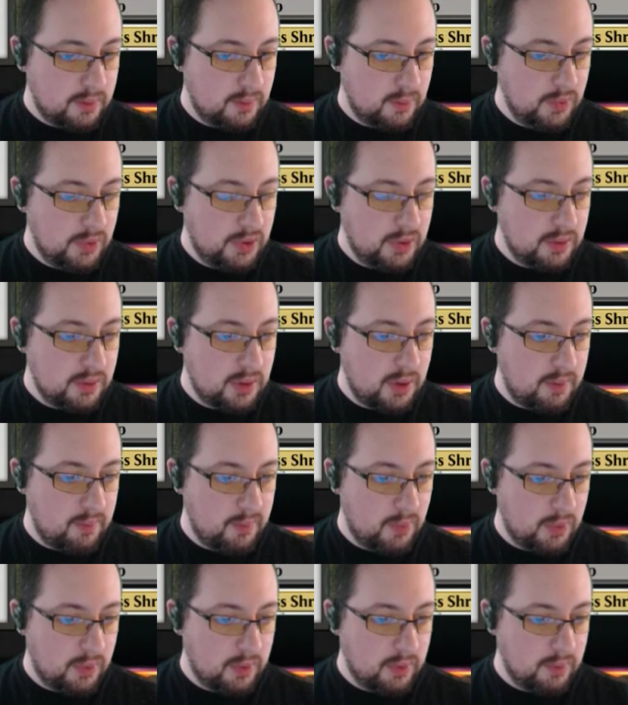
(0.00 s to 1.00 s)
We could cut
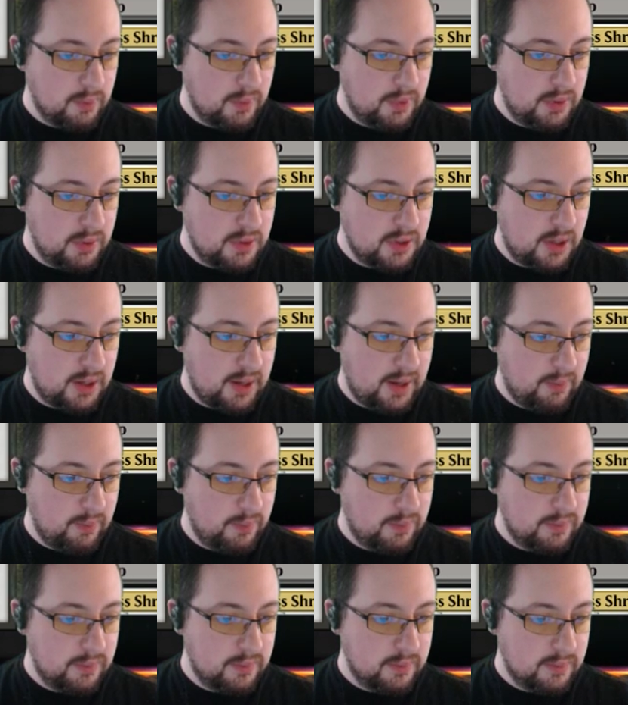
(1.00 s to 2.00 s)
more. We could cut.
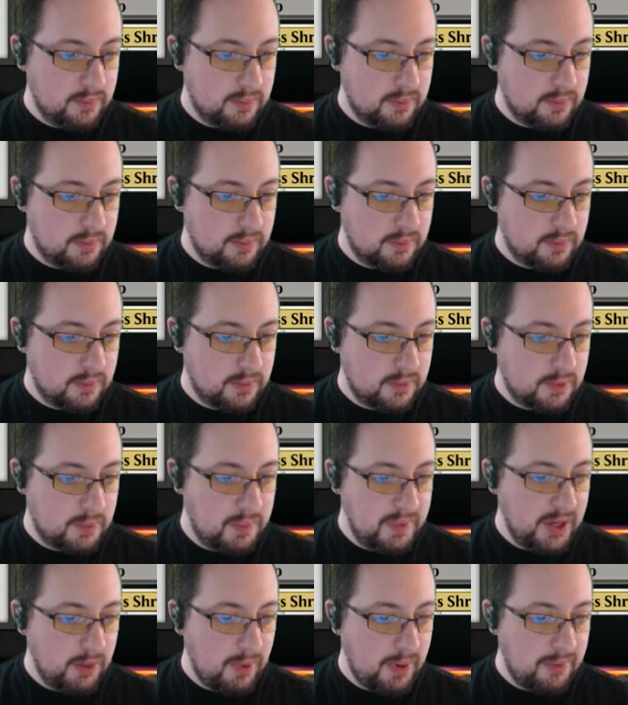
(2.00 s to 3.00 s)
Did
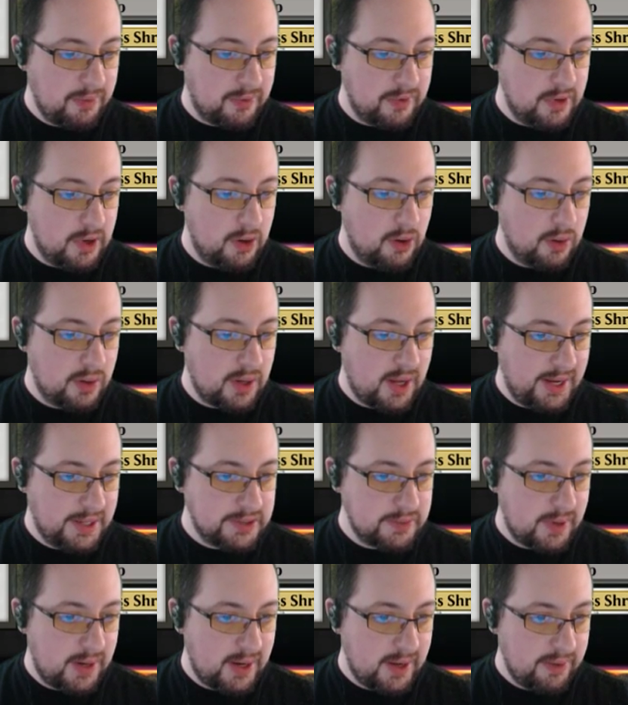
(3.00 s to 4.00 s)
we get away with no
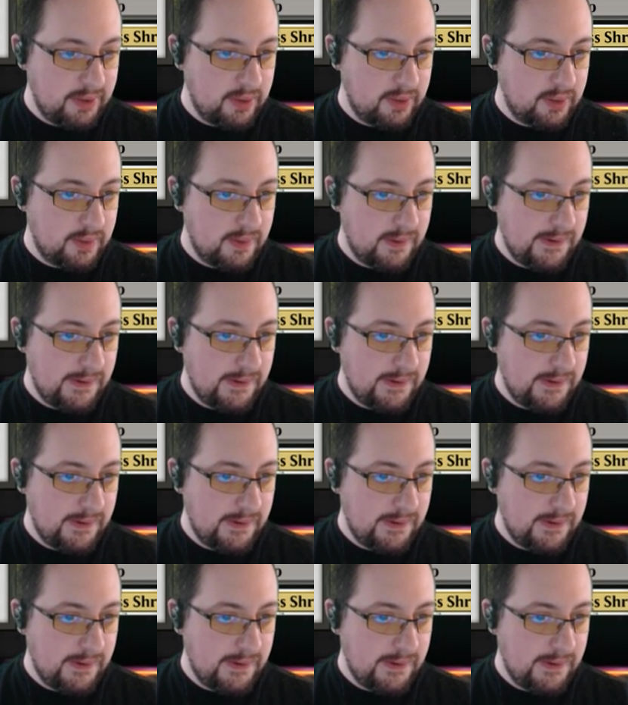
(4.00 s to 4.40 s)
Kaya's Wrath?